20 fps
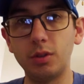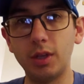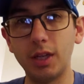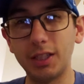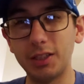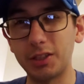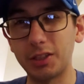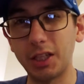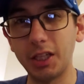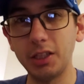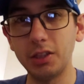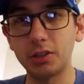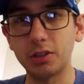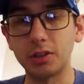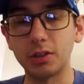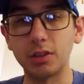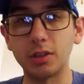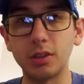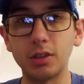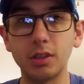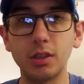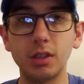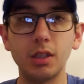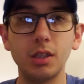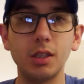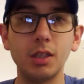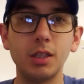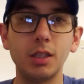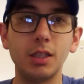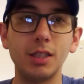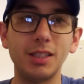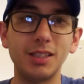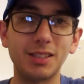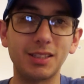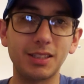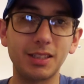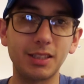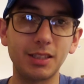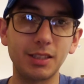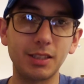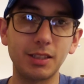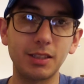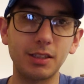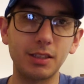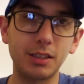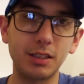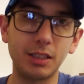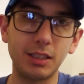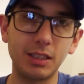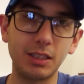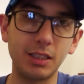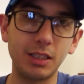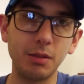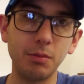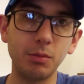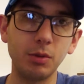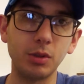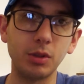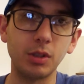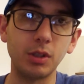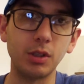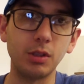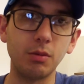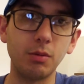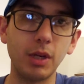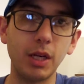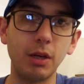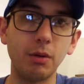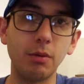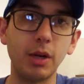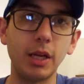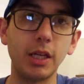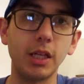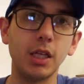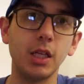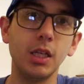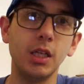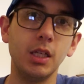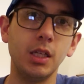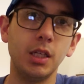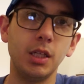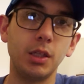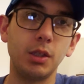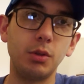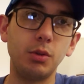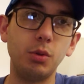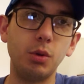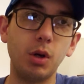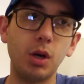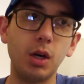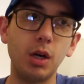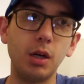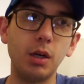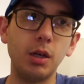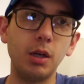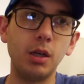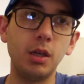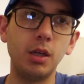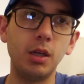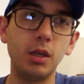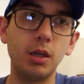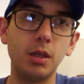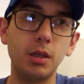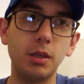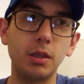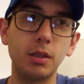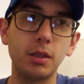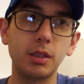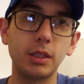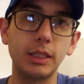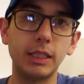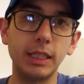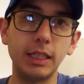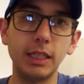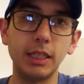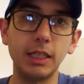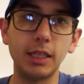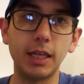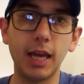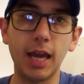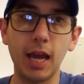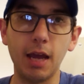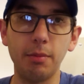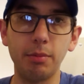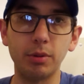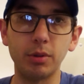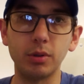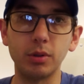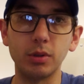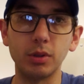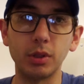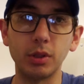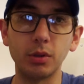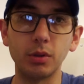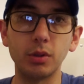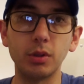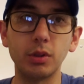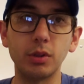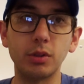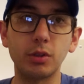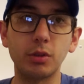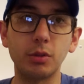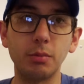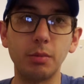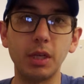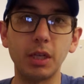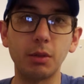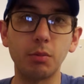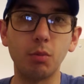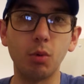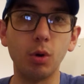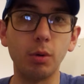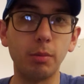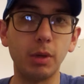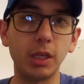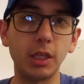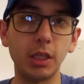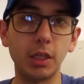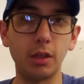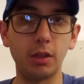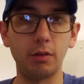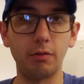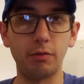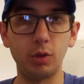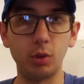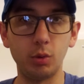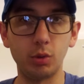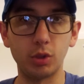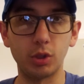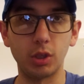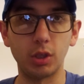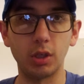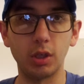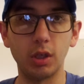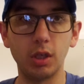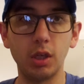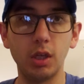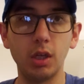Education is similar in a way, right? You are getting capital in order to make more money in the future.